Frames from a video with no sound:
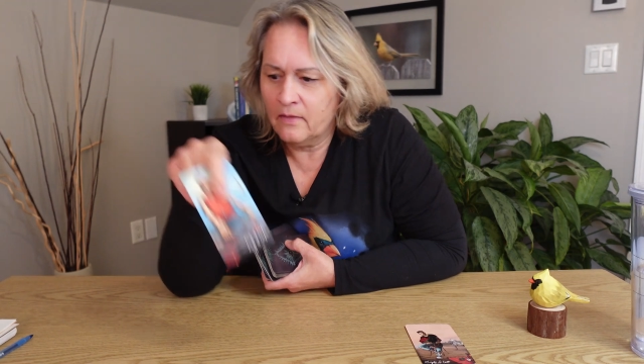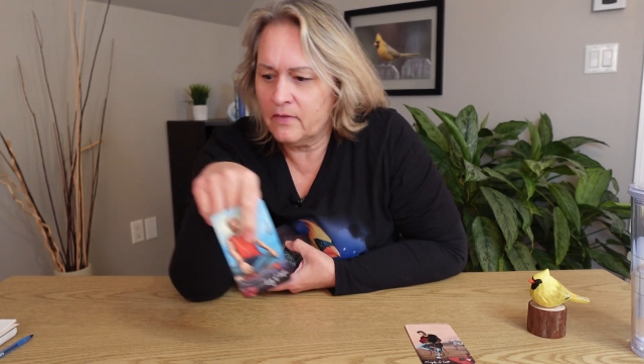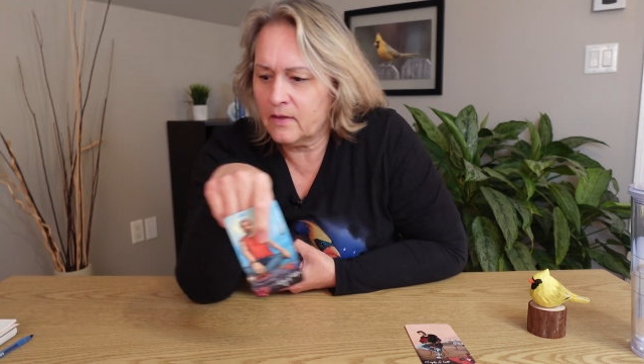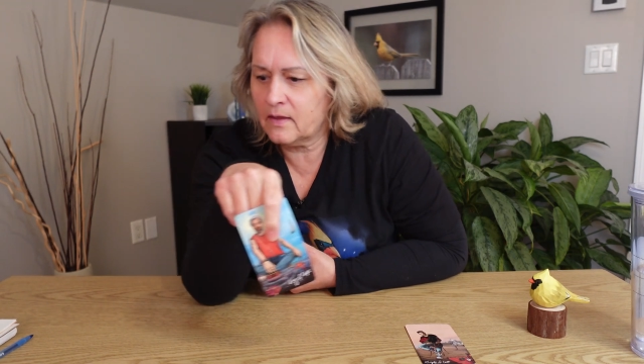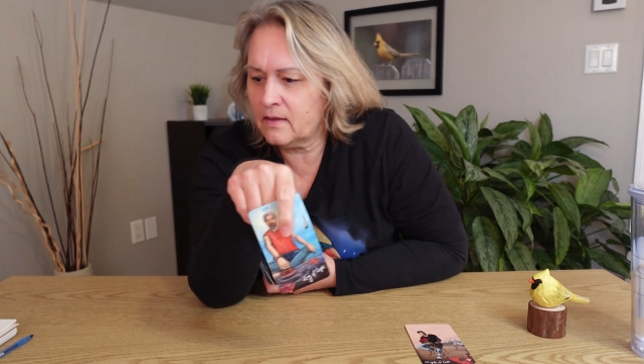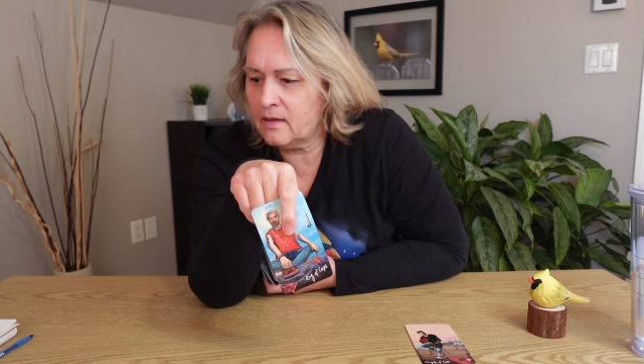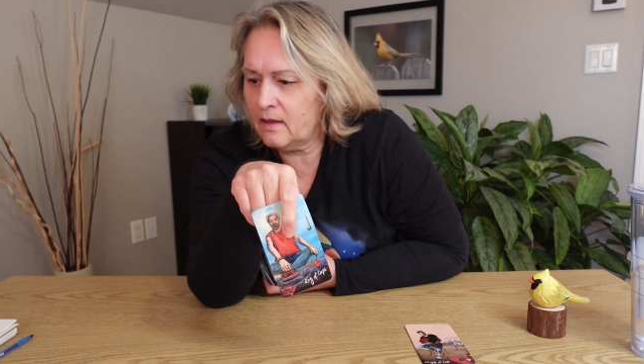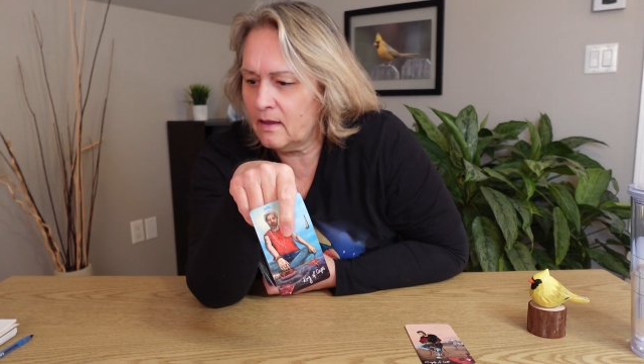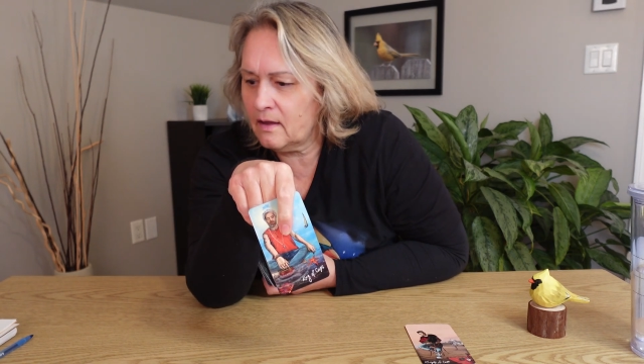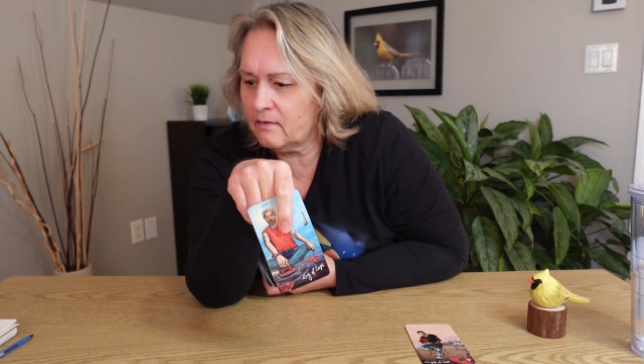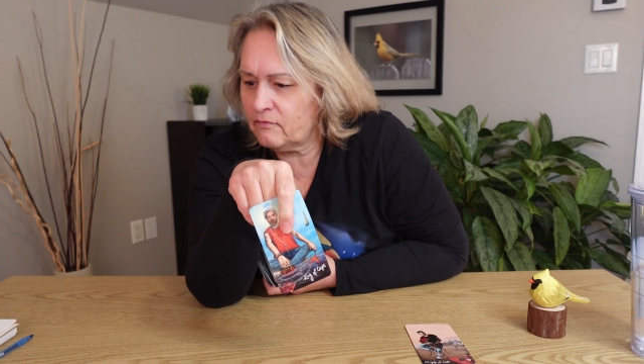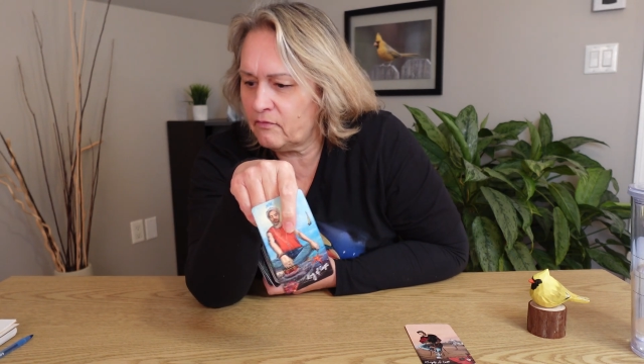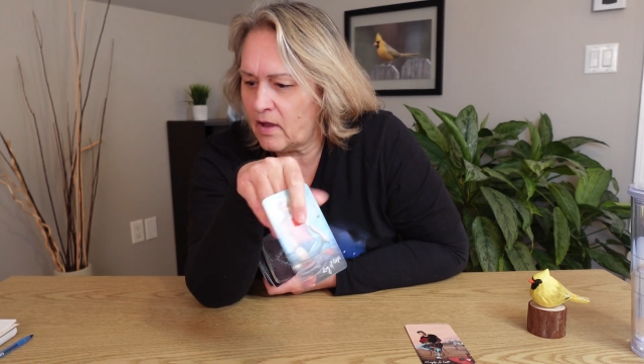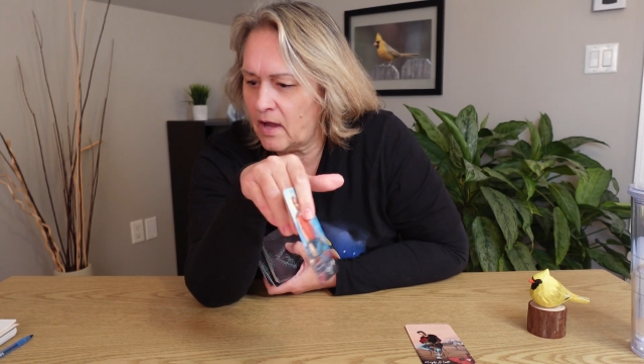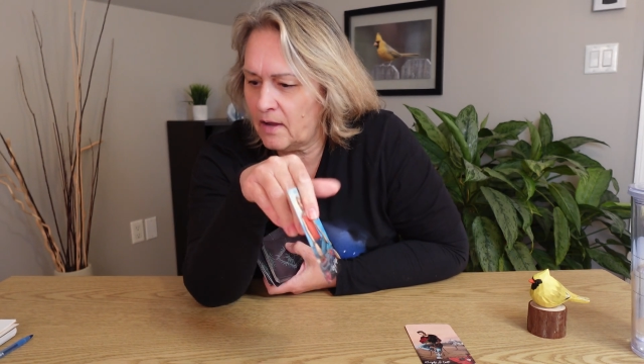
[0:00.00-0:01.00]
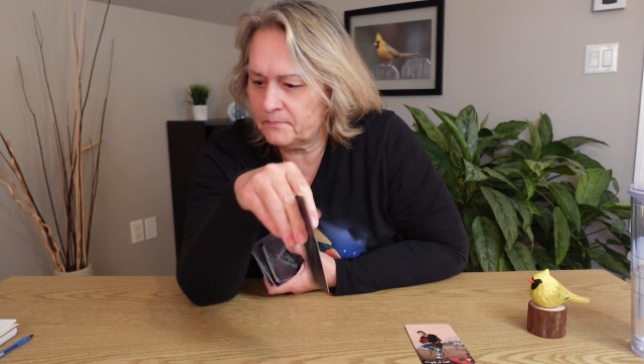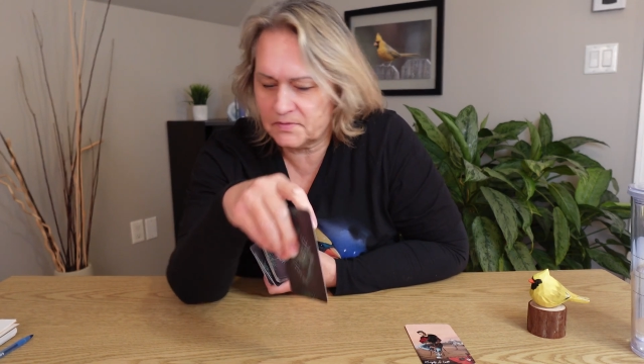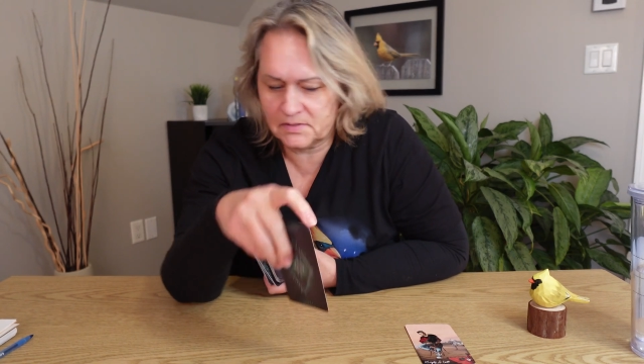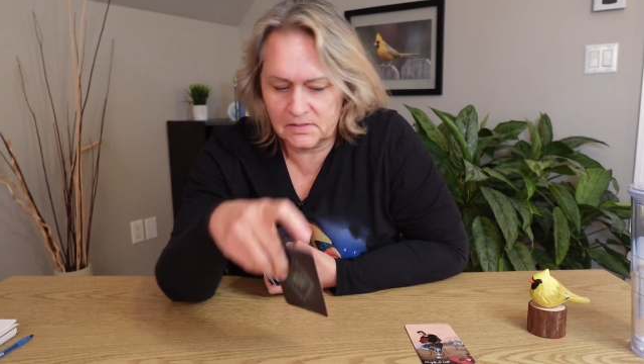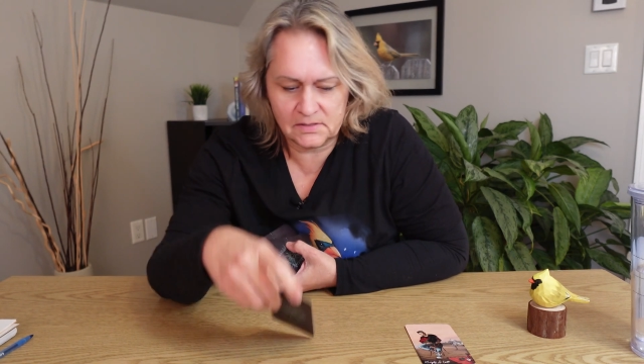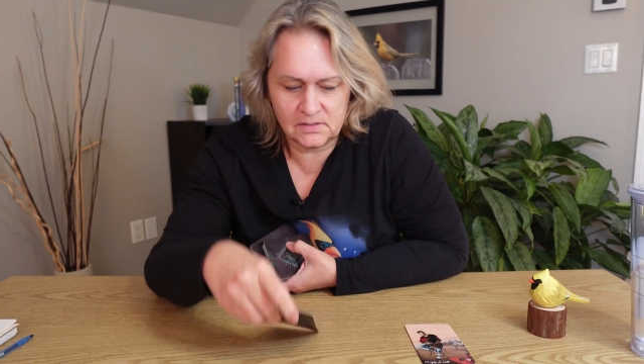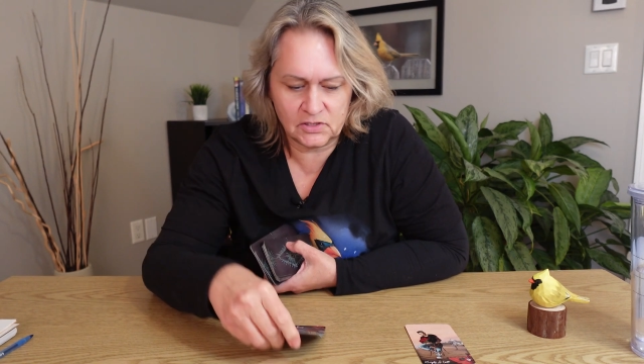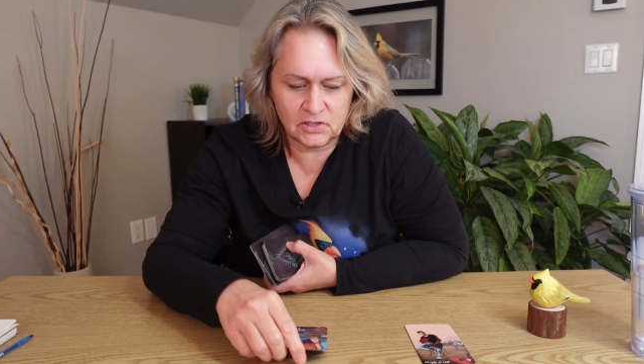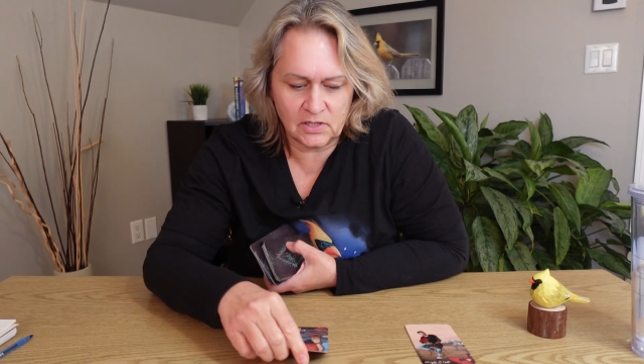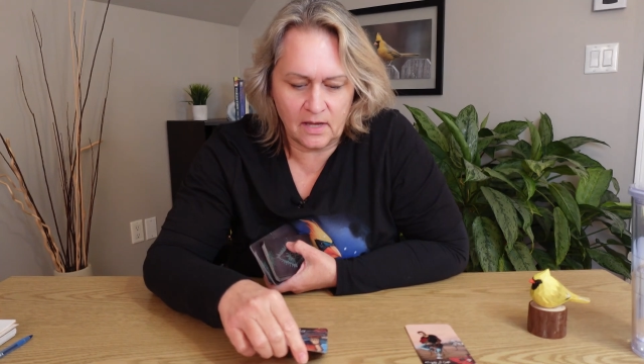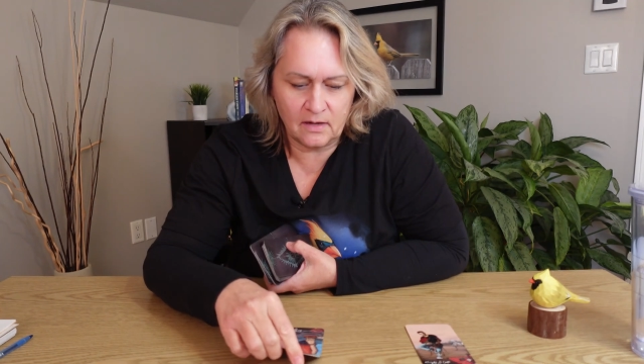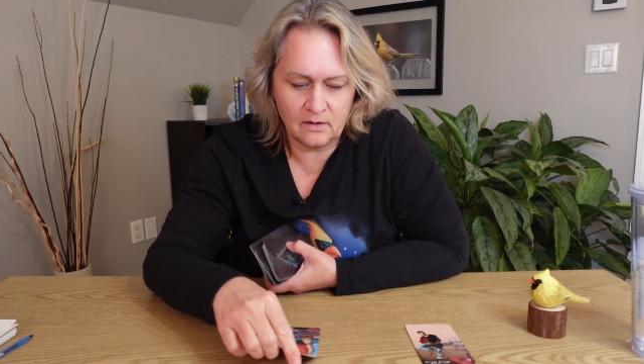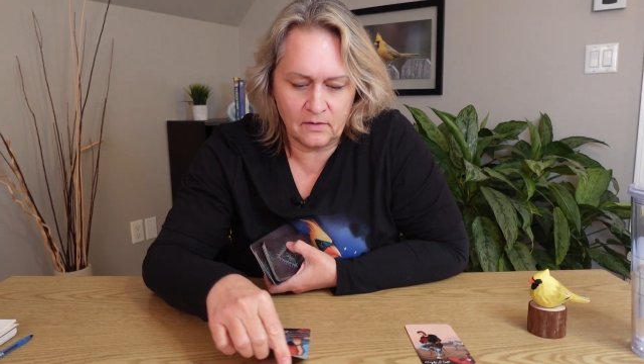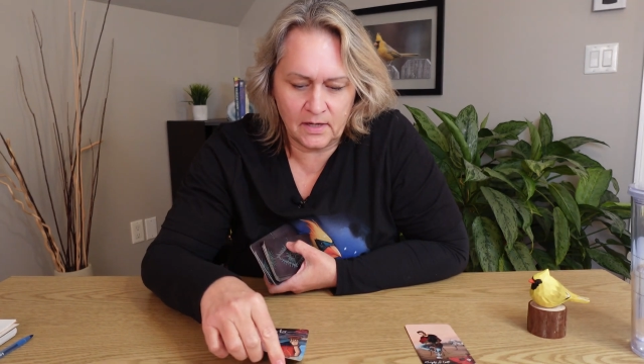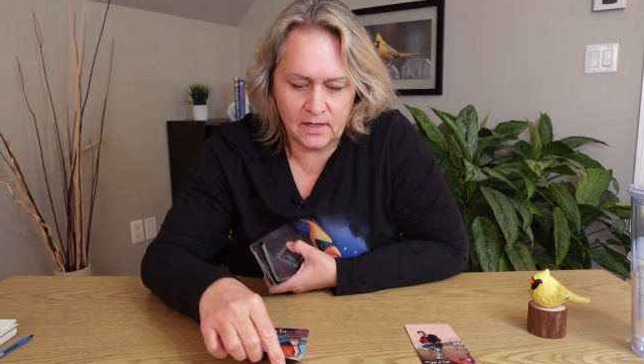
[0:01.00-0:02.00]
The King of Cups is the
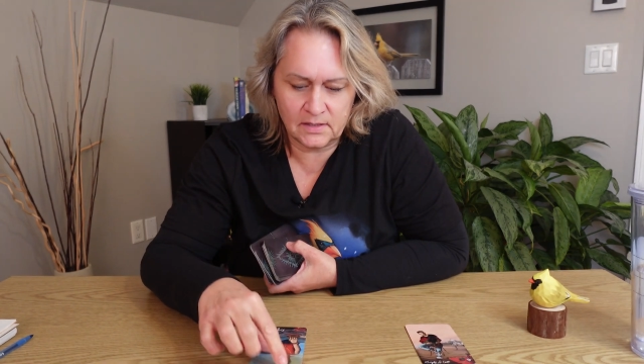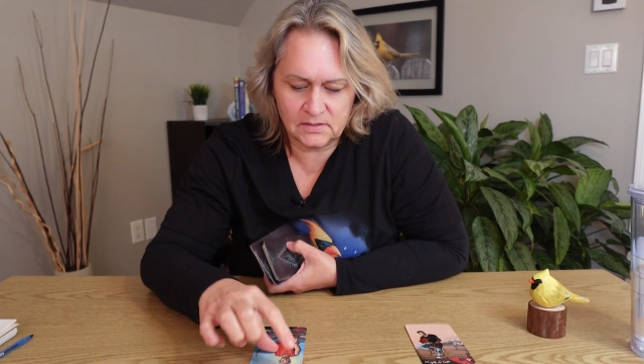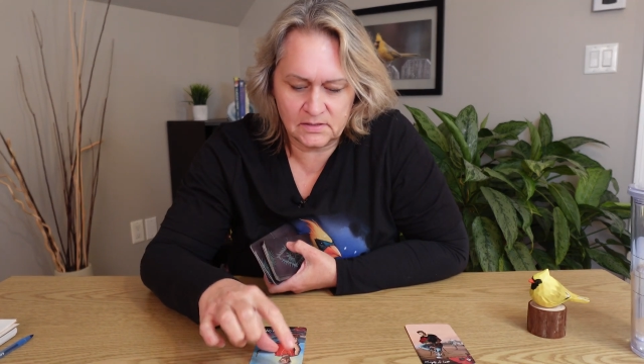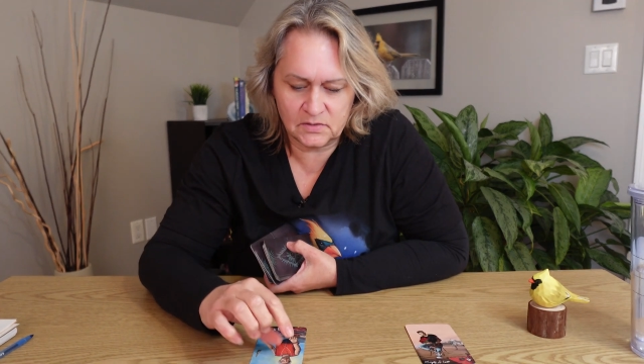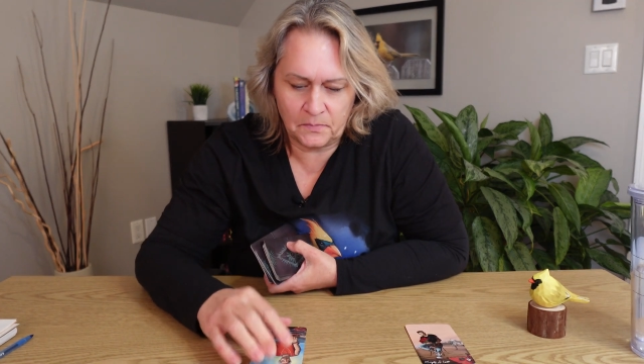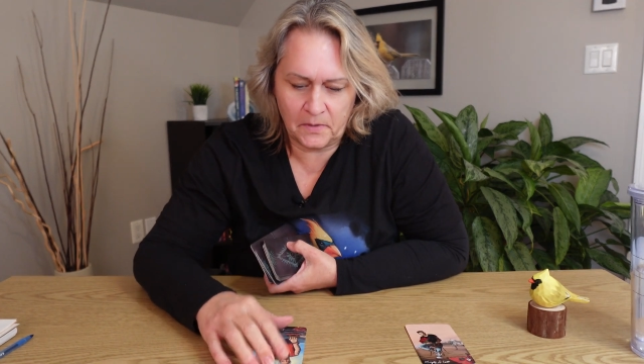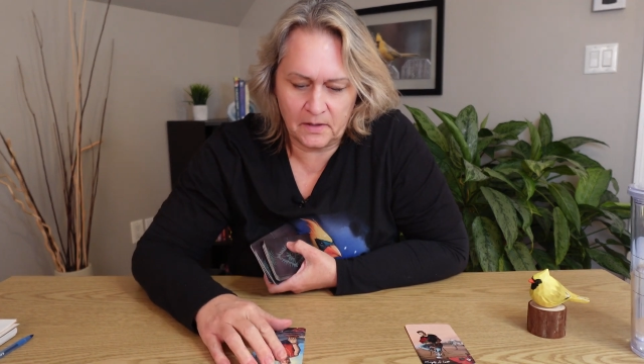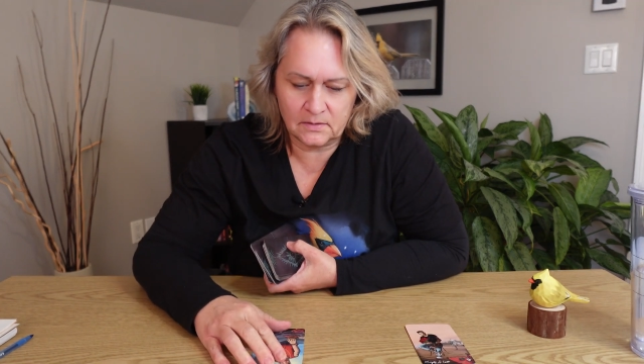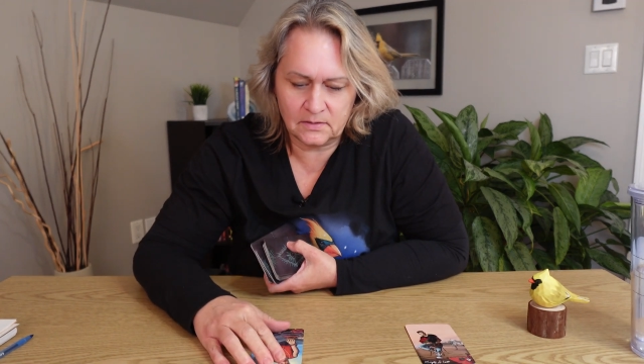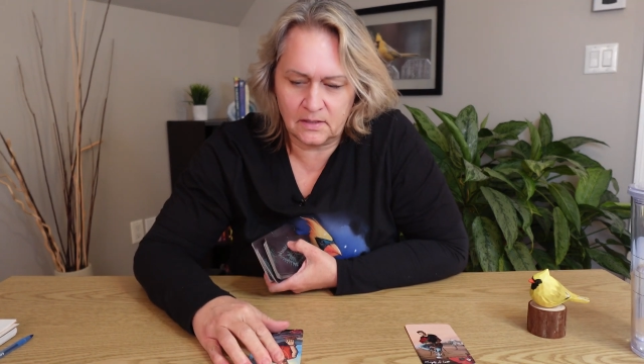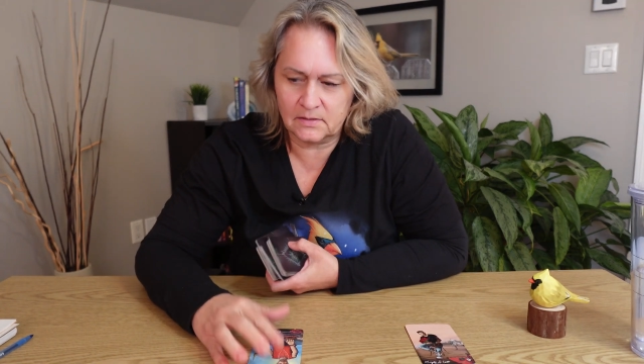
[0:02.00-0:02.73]
shadow aspect